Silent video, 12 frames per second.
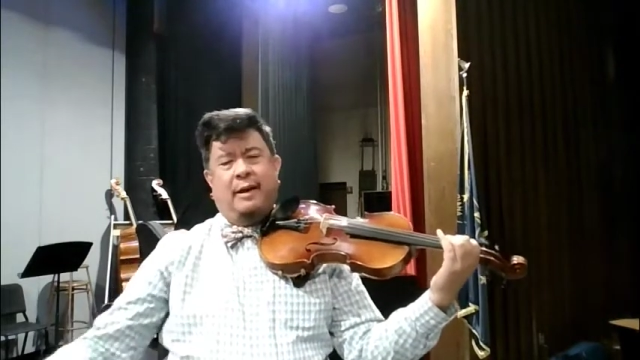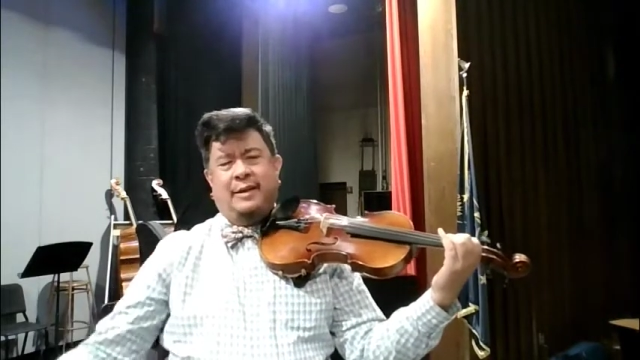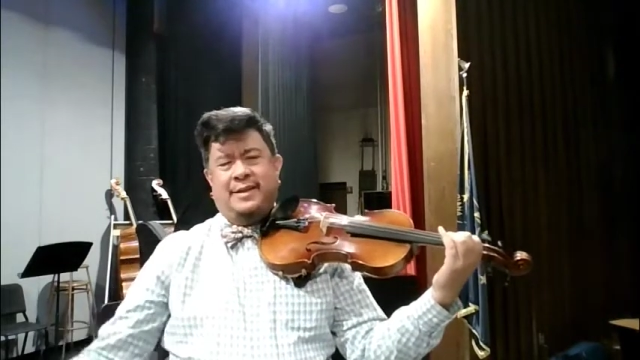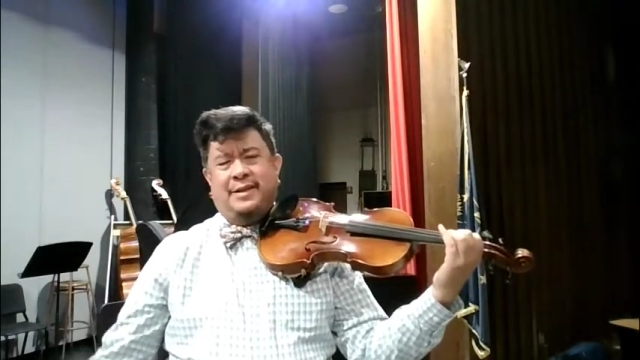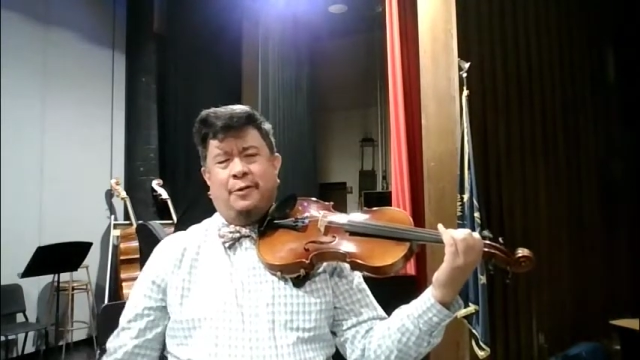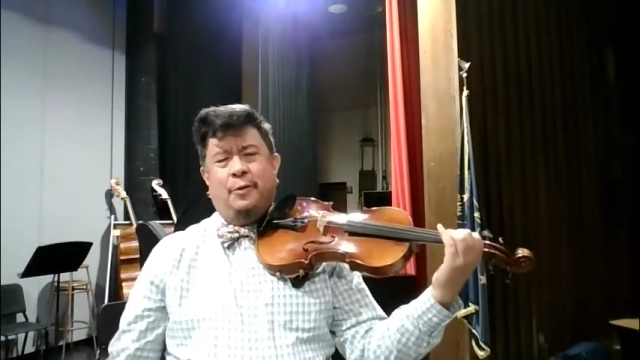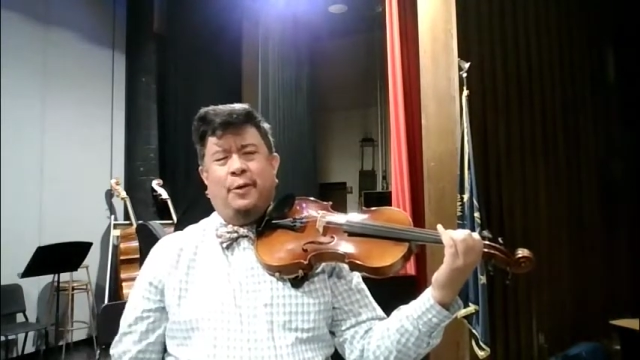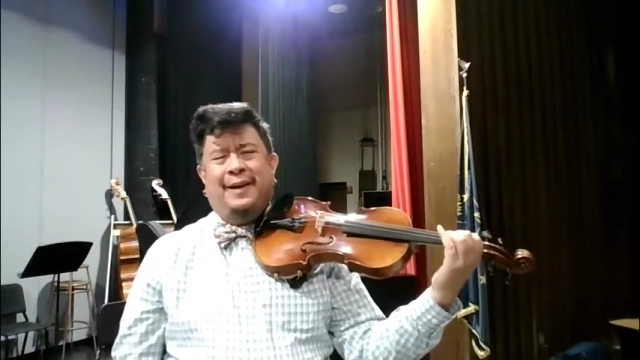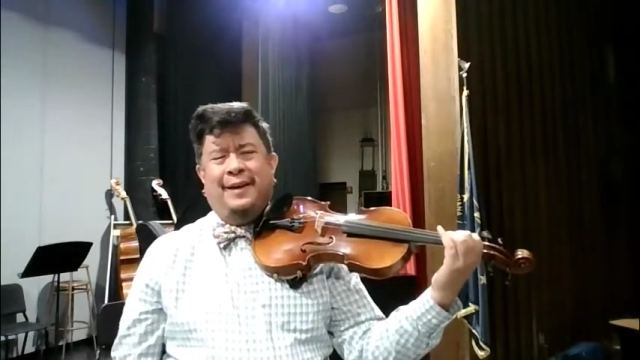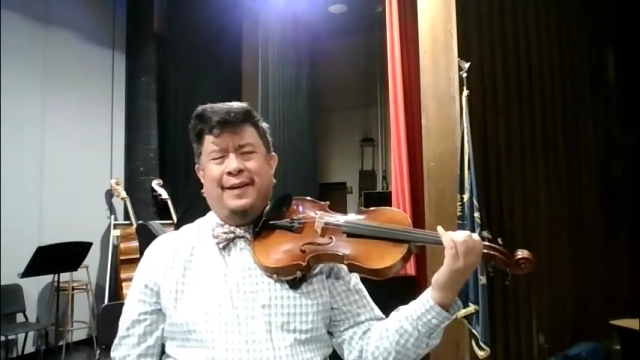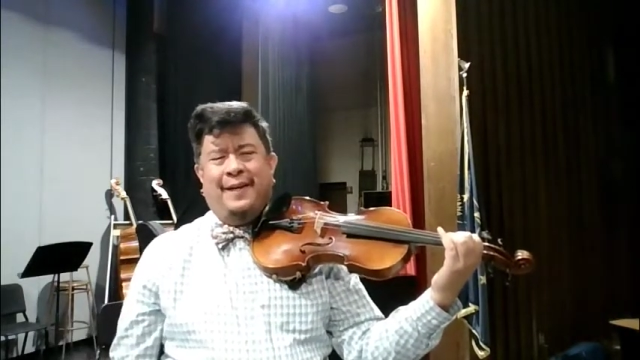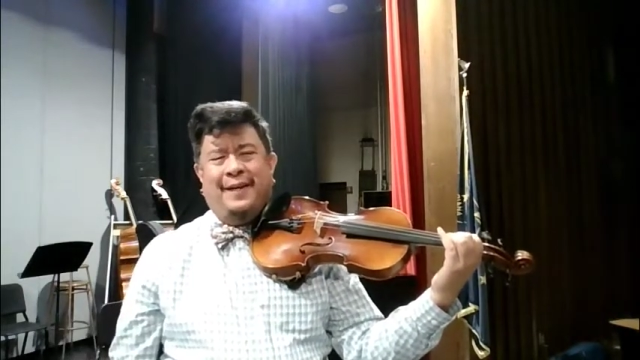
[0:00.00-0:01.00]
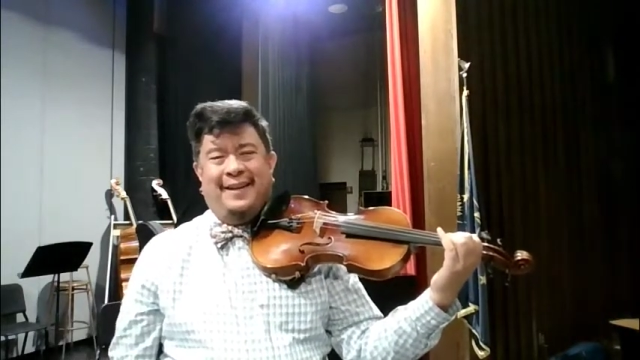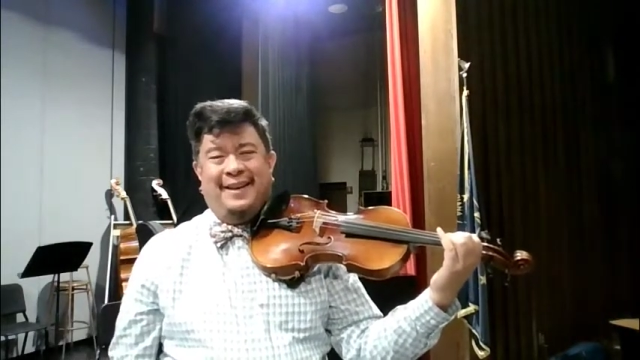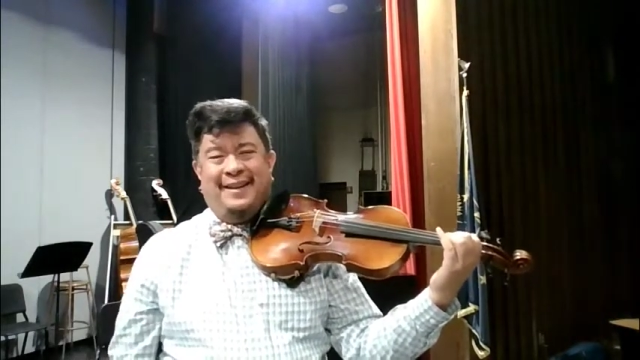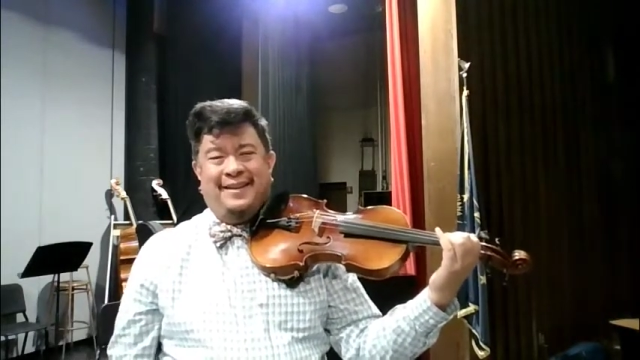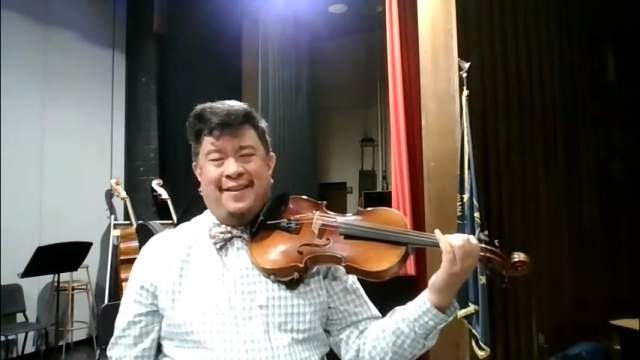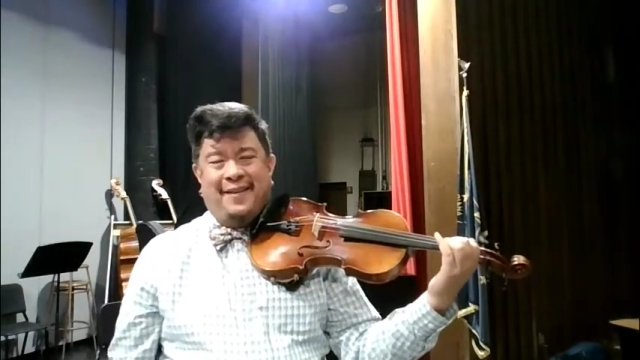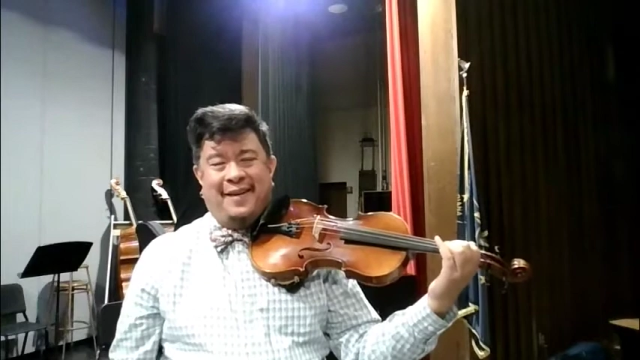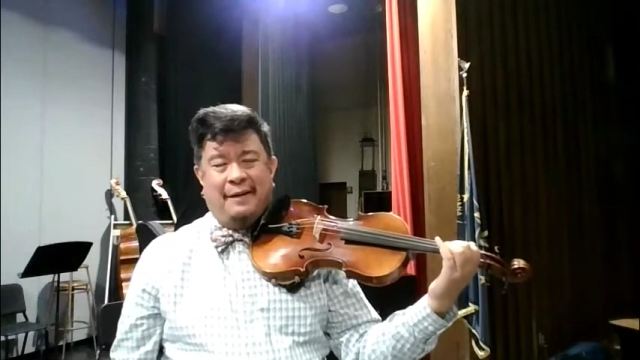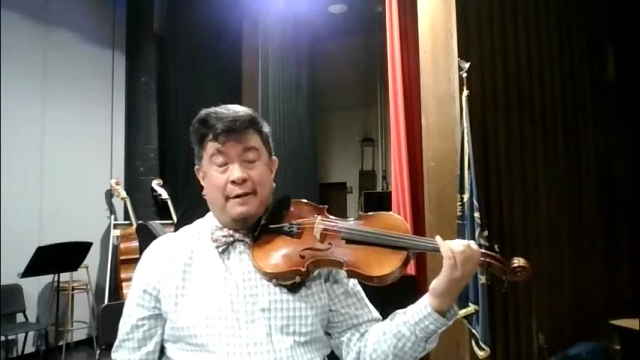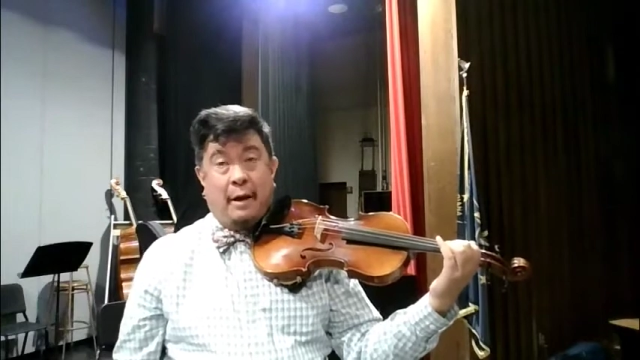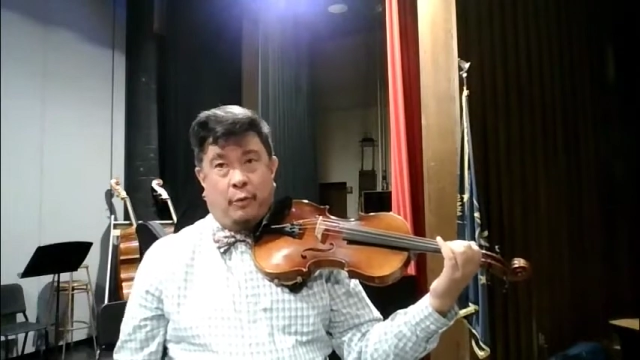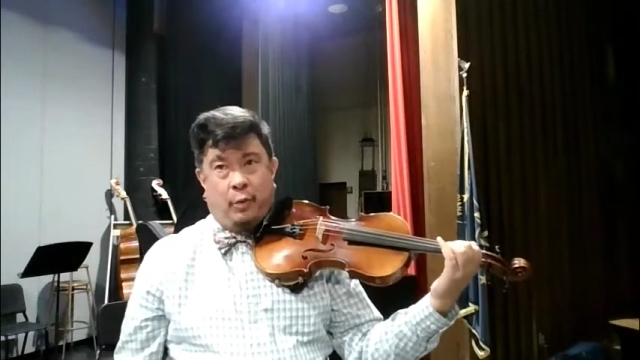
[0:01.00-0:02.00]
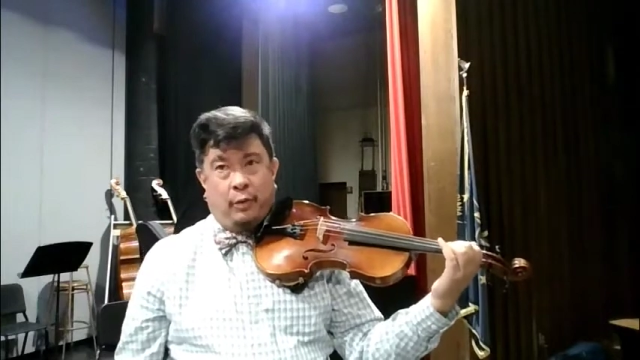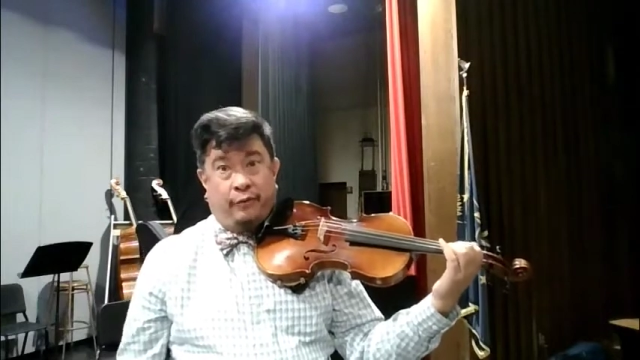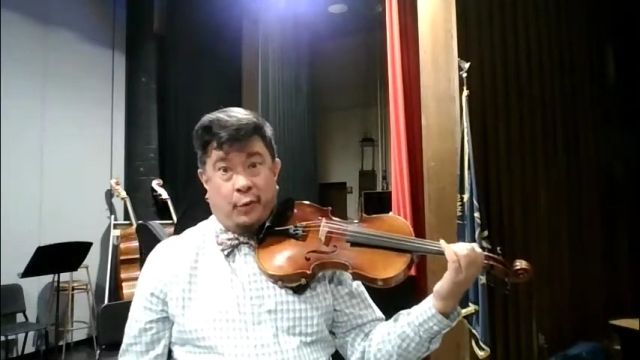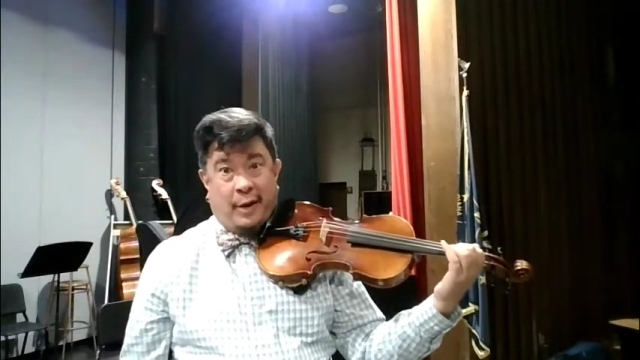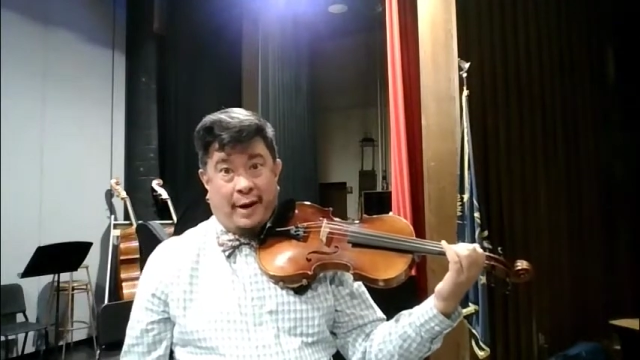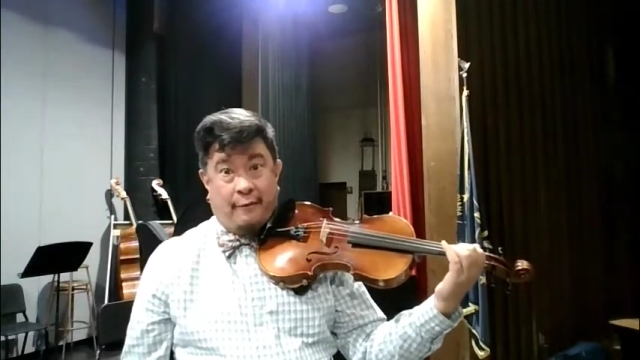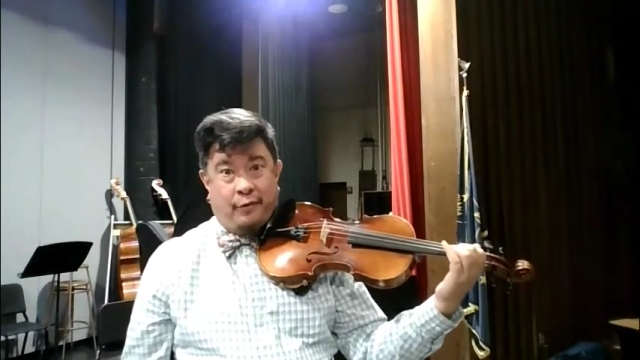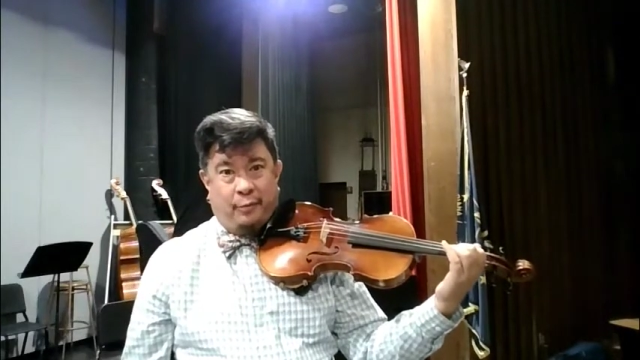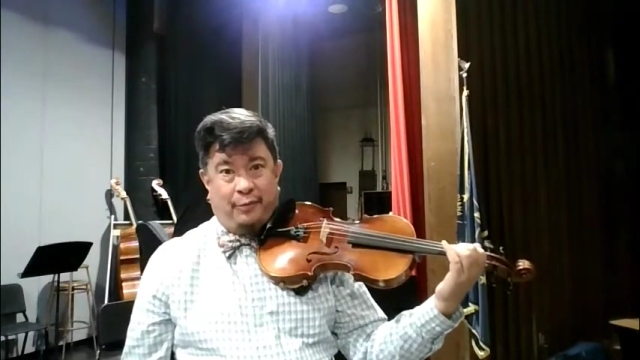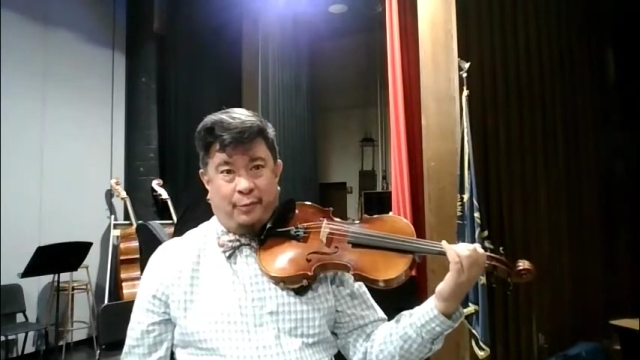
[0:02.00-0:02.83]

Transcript: Still working on it. All right. I will forever